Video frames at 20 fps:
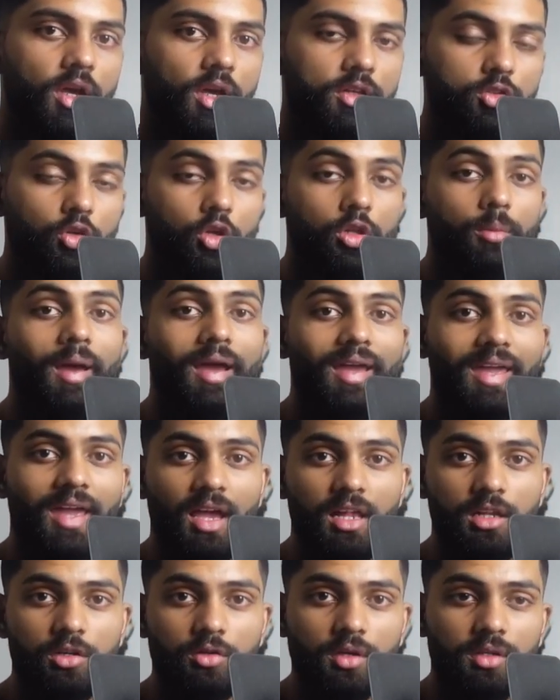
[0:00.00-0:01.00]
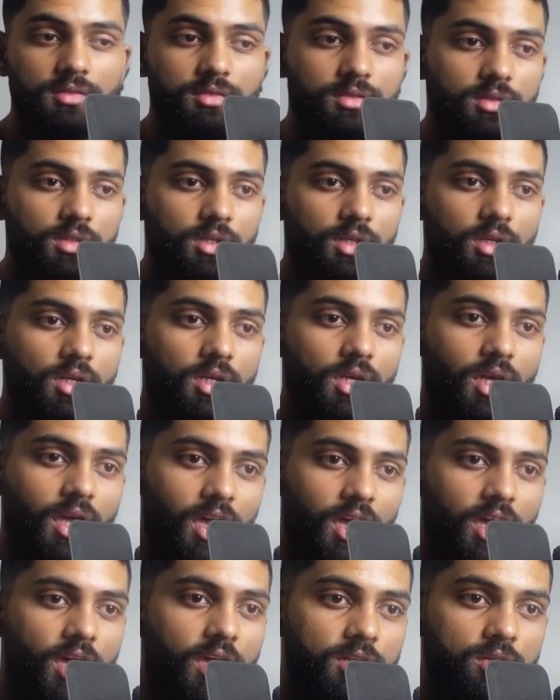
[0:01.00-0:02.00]
it's all about calories
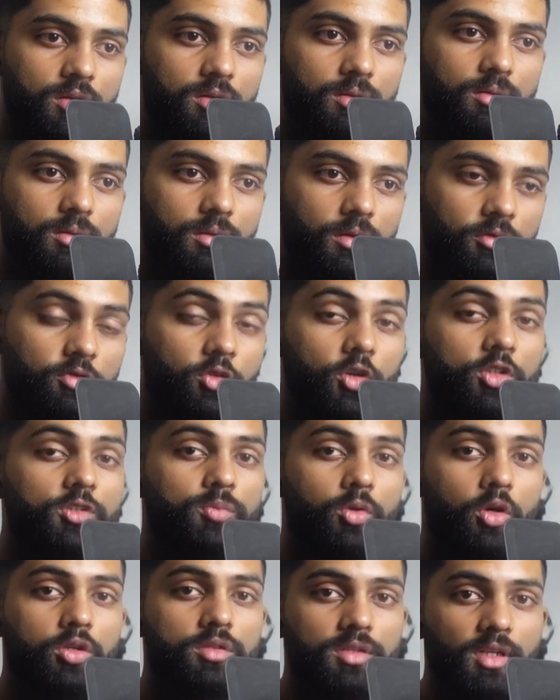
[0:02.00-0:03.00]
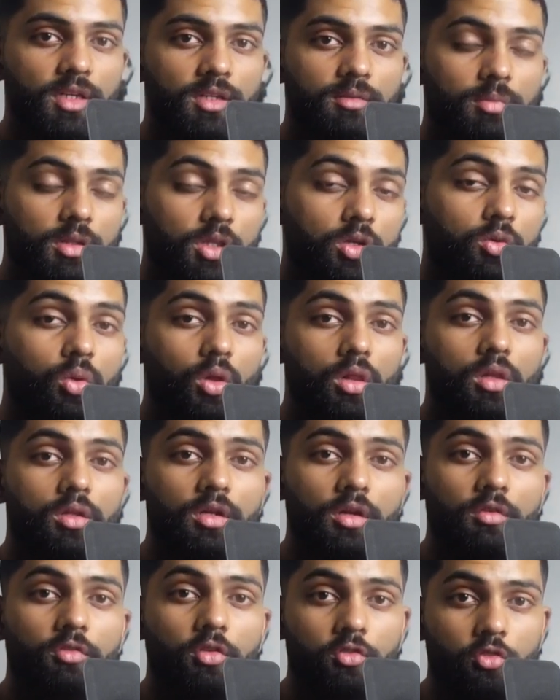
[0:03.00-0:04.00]
and, of course, protein, but the
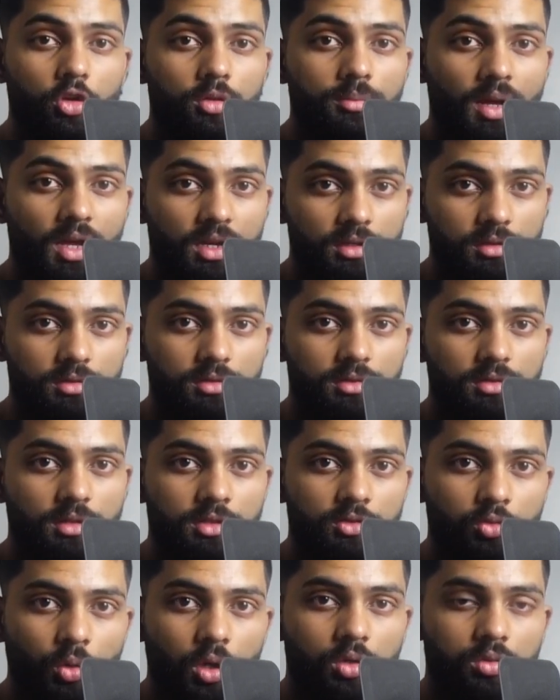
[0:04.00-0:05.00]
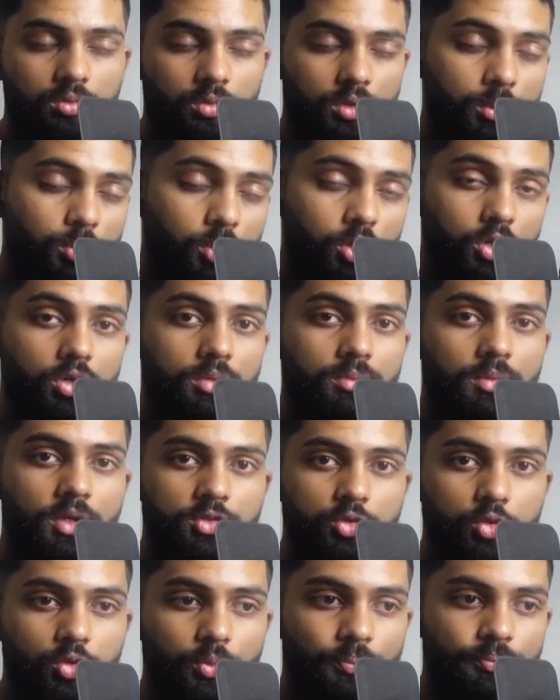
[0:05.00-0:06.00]
quality of your food matters as well when you're putting on
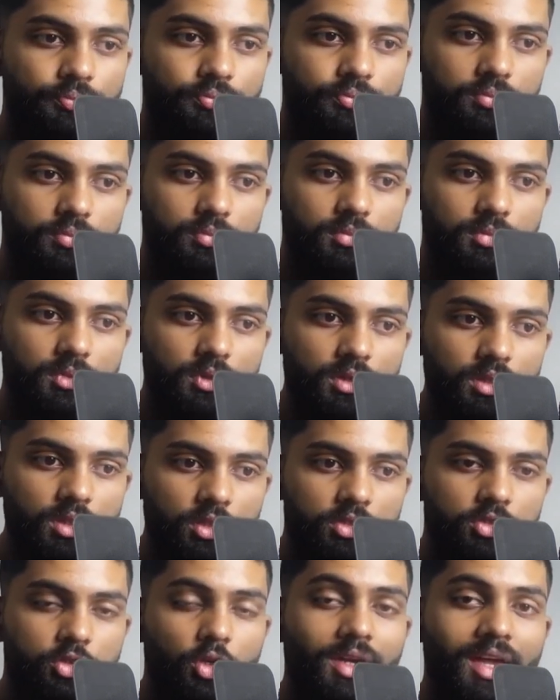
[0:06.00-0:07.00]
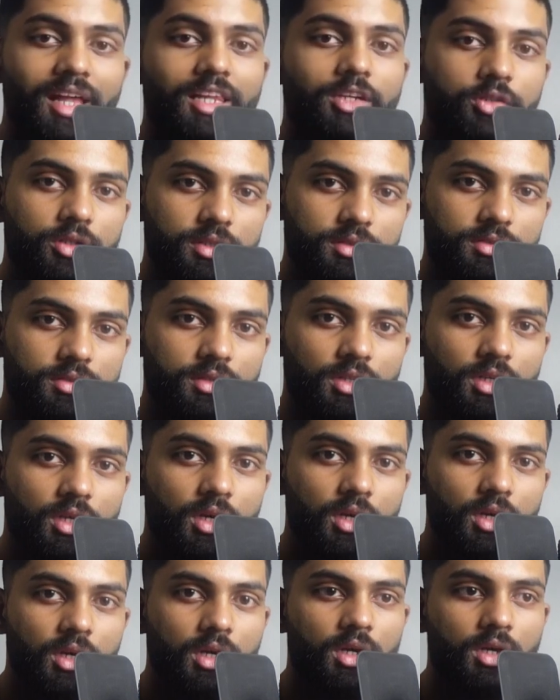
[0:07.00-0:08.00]
muscle. So calories.
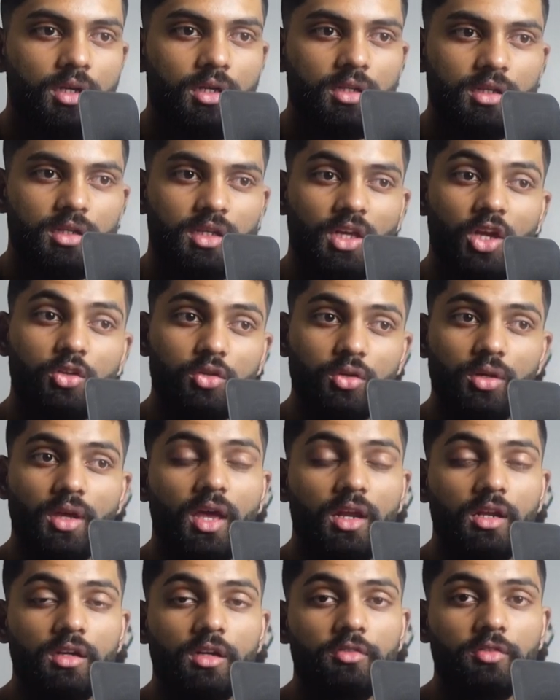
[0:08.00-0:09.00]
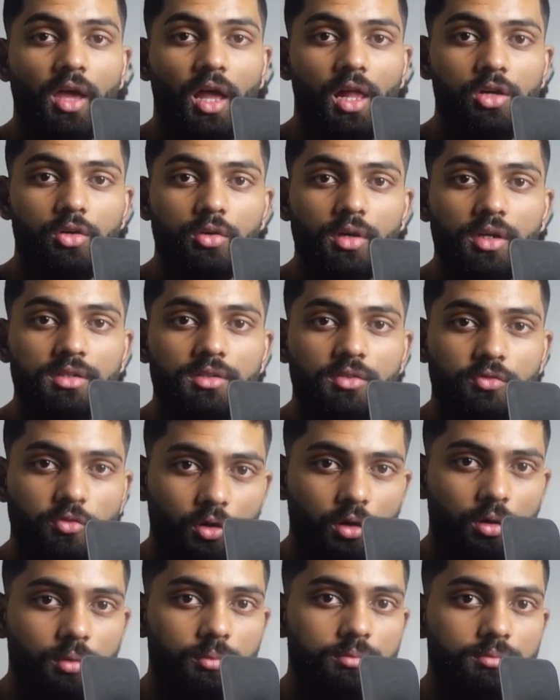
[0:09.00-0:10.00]
Can you get enough calories
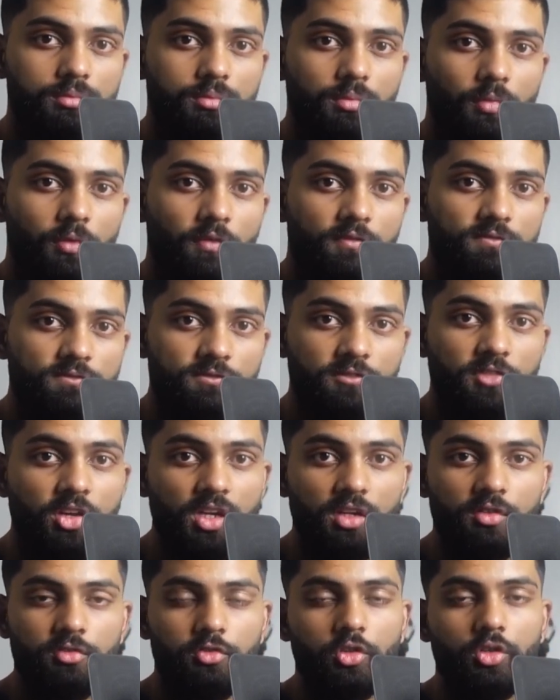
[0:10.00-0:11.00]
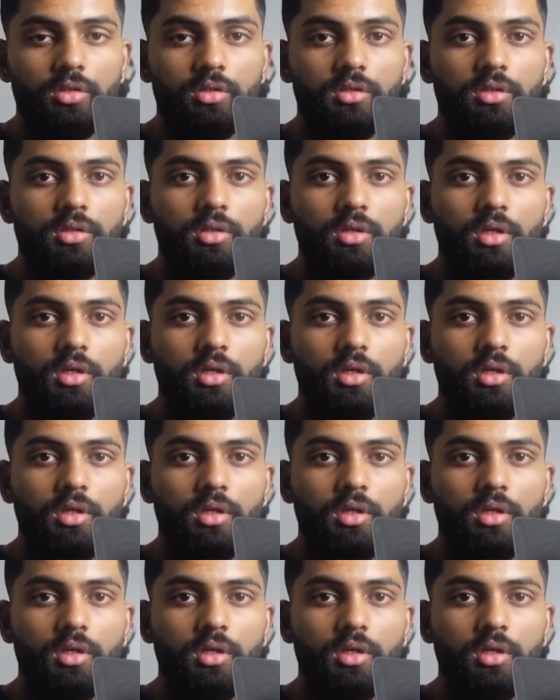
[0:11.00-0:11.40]
from vegan food?